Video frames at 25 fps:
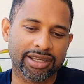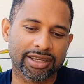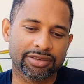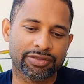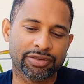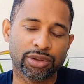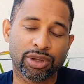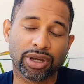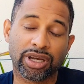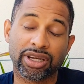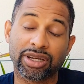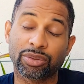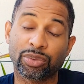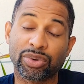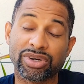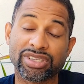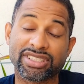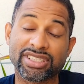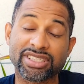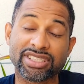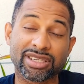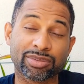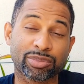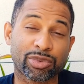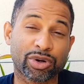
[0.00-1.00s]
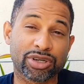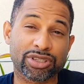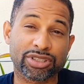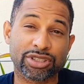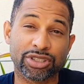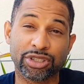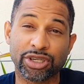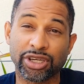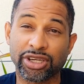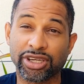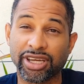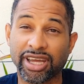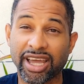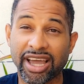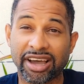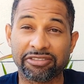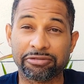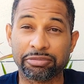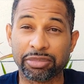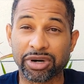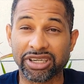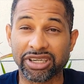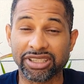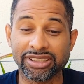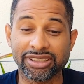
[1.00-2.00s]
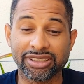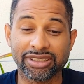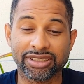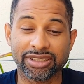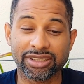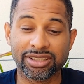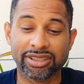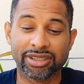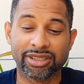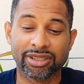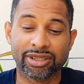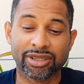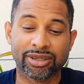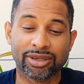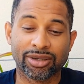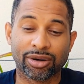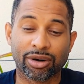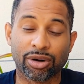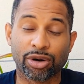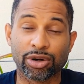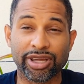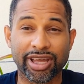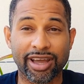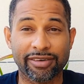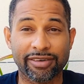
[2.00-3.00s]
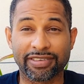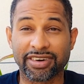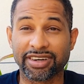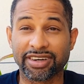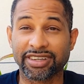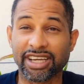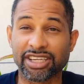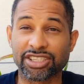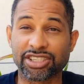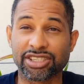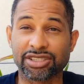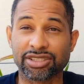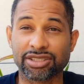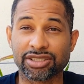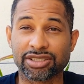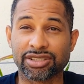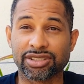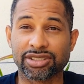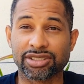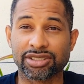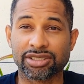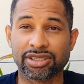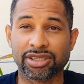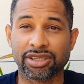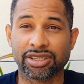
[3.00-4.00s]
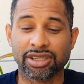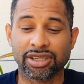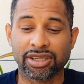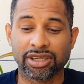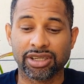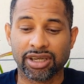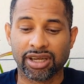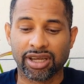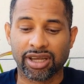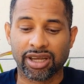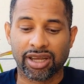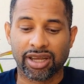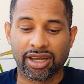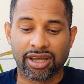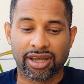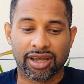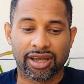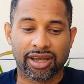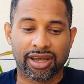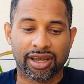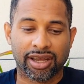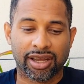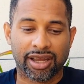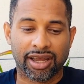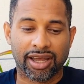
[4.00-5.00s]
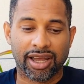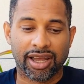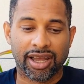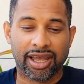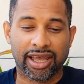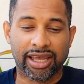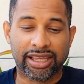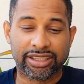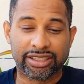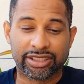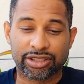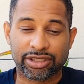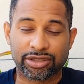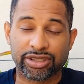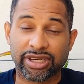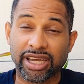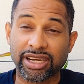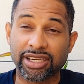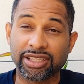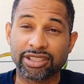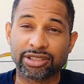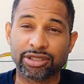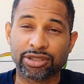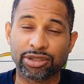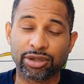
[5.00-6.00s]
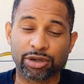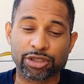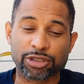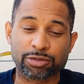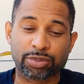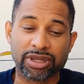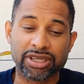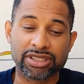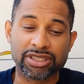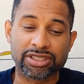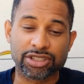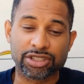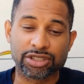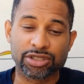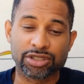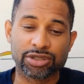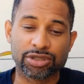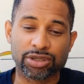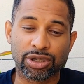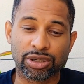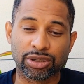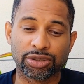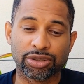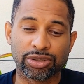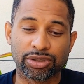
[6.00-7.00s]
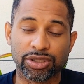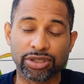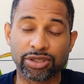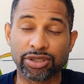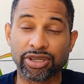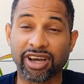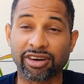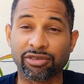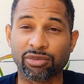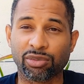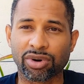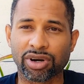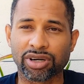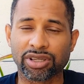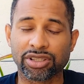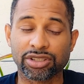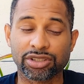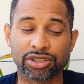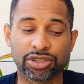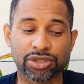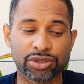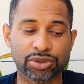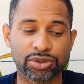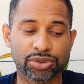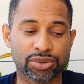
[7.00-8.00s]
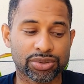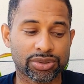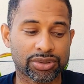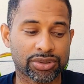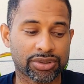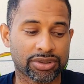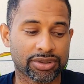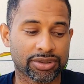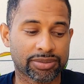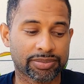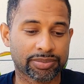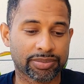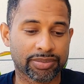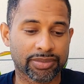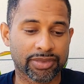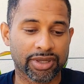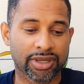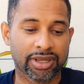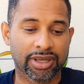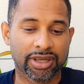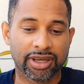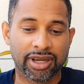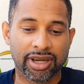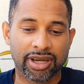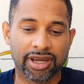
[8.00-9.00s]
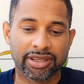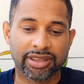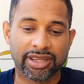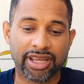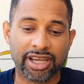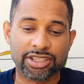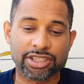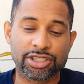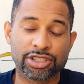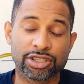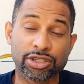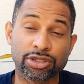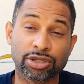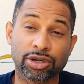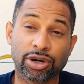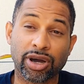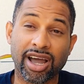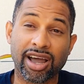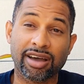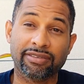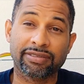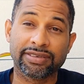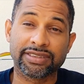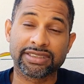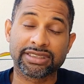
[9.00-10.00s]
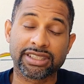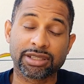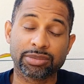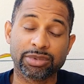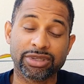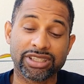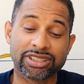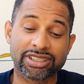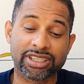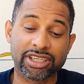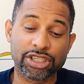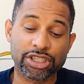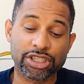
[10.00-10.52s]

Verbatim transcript: if you look at the way the system works, either you have money or you have connections, and to get into those places, you know, you need to have one of the two. Next thing you'll have is CBD